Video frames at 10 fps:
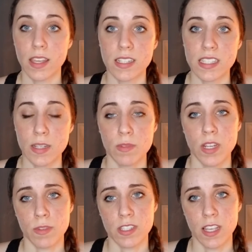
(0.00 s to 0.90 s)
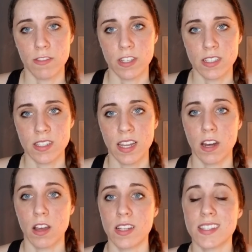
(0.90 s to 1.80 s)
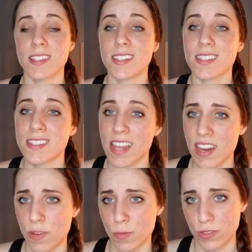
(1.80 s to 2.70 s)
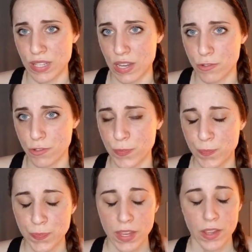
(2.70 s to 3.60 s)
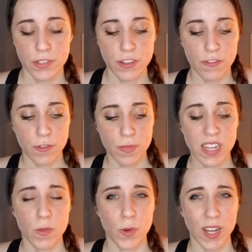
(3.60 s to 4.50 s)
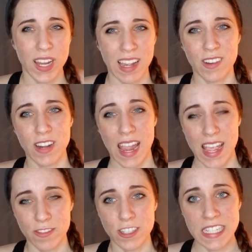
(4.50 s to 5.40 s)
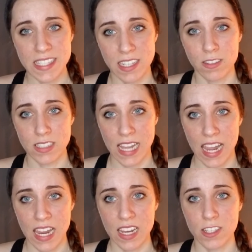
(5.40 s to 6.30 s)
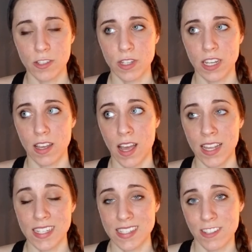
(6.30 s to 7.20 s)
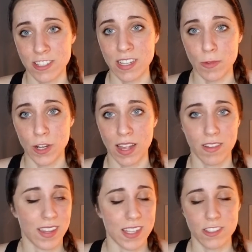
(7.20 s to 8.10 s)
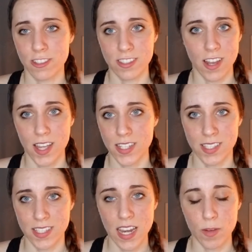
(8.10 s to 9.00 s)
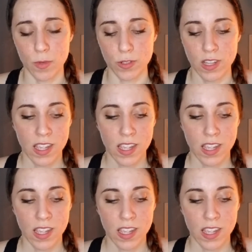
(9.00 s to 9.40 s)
Tip number 7 is to get on a sustainable schedule. So for me, working out every single day, doing a high intensity workout, that's just not sustainable.